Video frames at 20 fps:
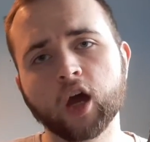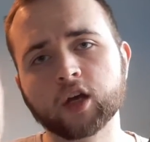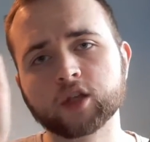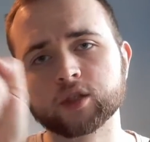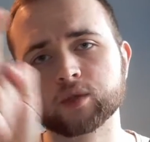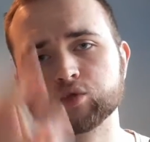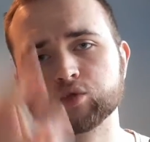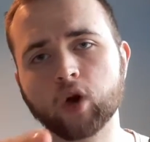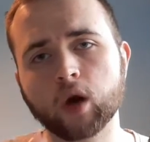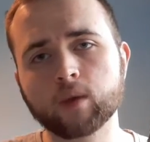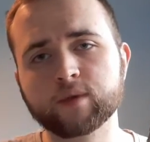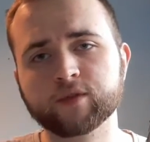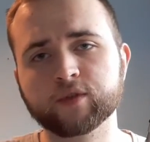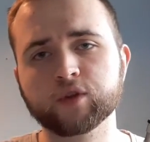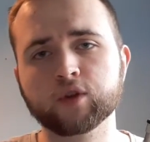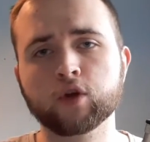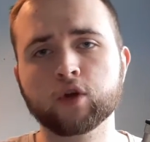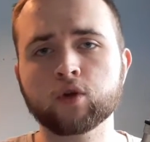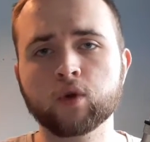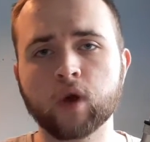subscribe if you're
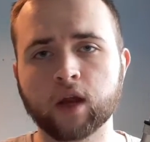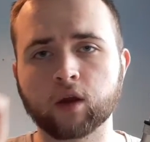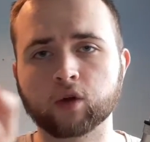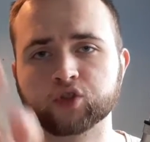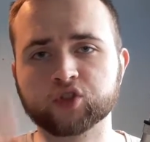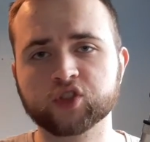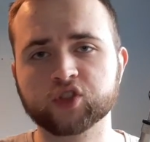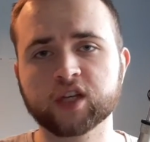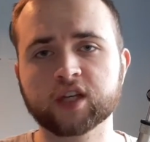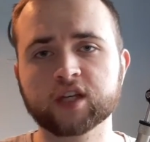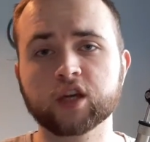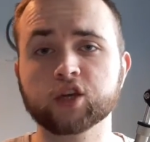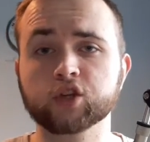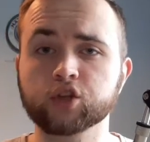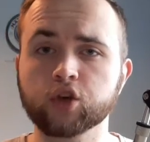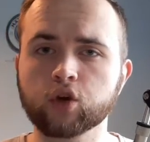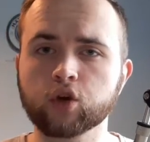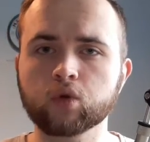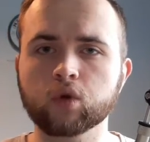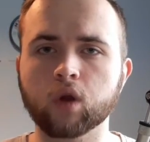new, and I'll see
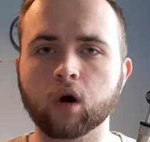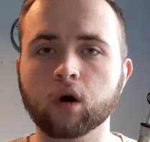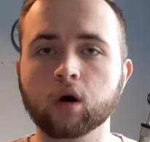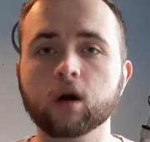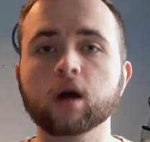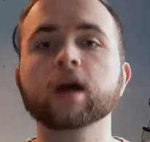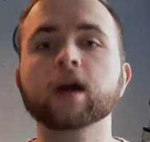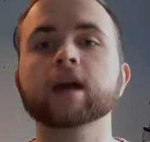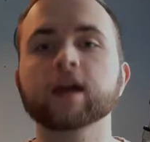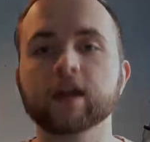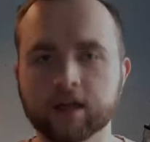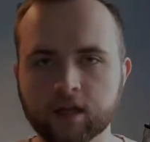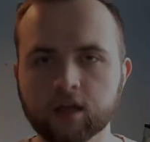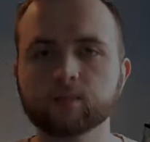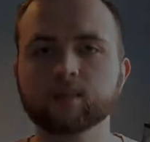you lot in a